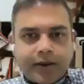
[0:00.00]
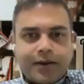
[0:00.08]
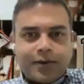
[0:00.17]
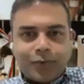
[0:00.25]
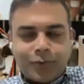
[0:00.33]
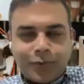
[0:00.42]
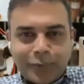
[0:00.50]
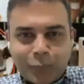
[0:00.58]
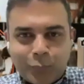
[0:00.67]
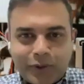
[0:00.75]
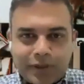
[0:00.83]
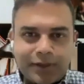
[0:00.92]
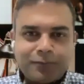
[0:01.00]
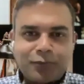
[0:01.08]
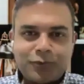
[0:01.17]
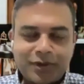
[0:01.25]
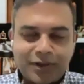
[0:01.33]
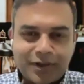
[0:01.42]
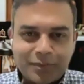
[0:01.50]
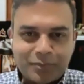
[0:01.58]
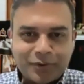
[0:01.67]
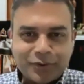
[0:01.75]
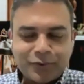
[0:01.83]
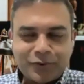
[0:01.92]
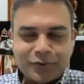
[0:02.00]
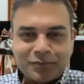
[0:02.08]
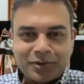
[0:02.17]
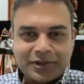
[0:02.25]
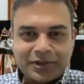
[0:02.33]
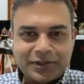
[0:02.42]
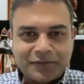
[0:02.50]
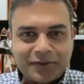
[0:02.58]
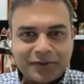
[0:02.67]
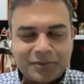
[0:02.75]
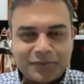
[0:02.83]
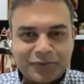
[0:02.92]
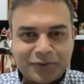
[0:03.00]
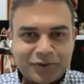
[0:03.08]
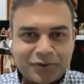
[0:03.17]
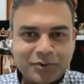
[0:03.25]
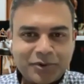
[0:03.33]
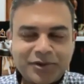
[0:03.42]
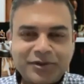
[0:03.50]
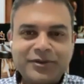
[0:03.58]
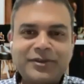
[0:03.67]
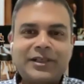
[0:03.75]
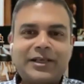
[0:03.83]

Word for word: Hello and welcome to another episode of Personal Development for Entrepreneurs.